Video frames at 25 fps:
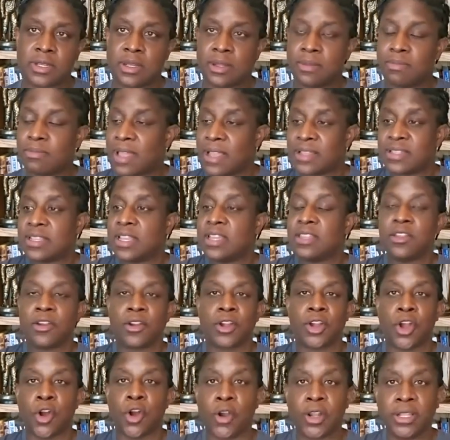I'm not saying they're
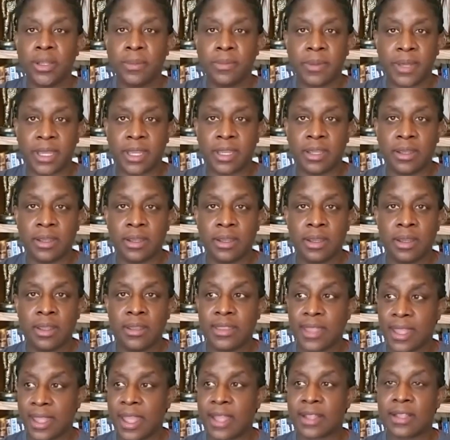going to be,
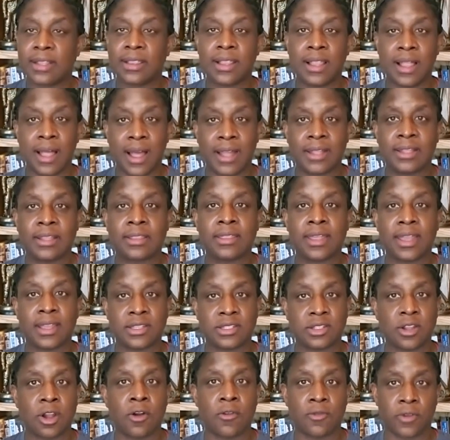they got a lot of things
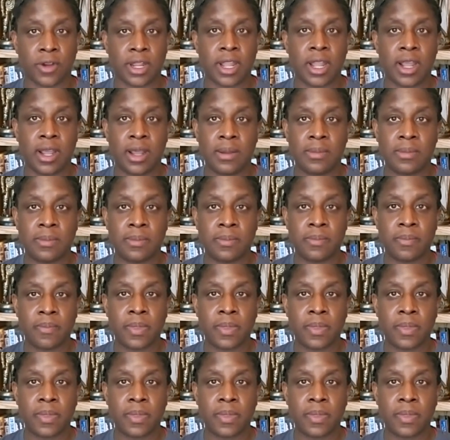to overcome.